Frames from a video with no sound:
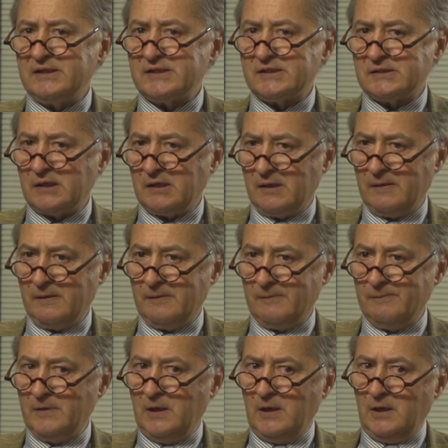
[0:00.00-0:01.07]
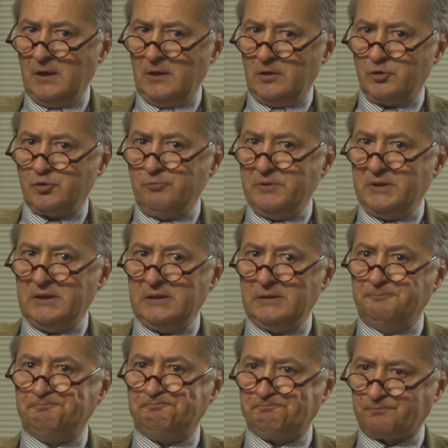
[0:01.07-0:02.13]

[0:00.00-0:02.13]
is to be